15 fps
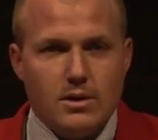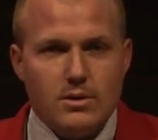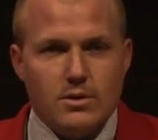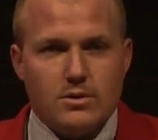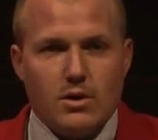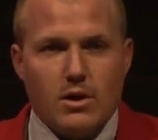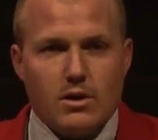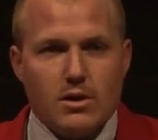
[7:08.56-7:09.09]

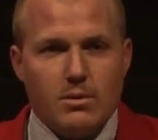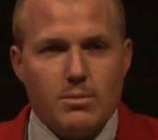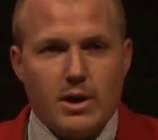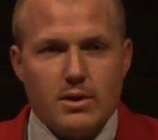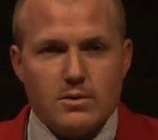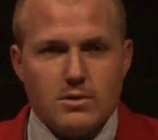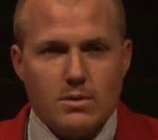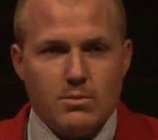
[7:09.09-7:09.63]
you're talking
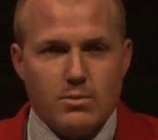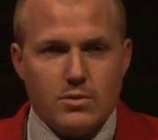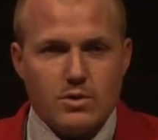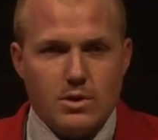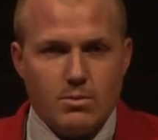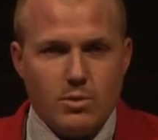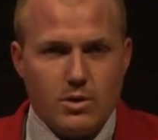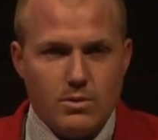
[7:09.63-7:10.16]
about
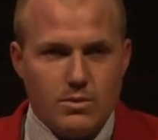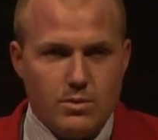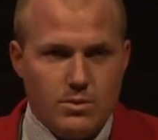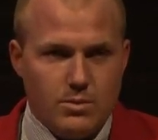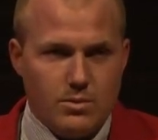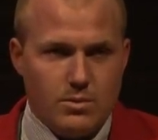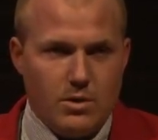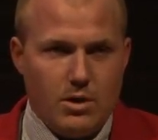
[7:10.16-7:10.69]
someone
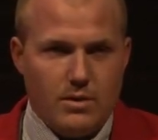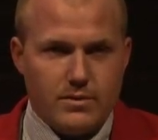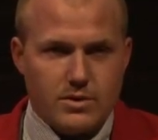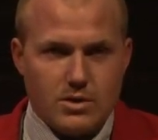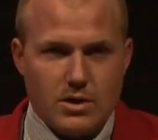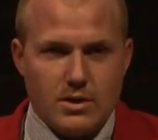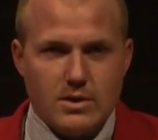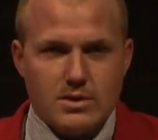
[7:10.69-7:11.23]
who all of a
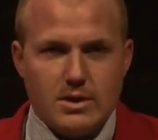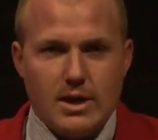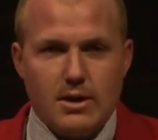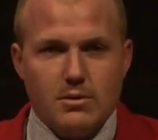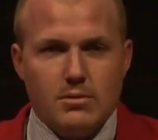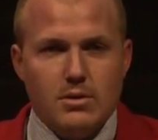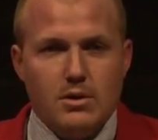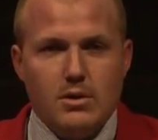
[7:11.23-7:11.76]
sudden is
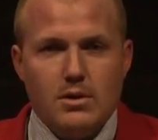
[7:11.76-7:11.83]
now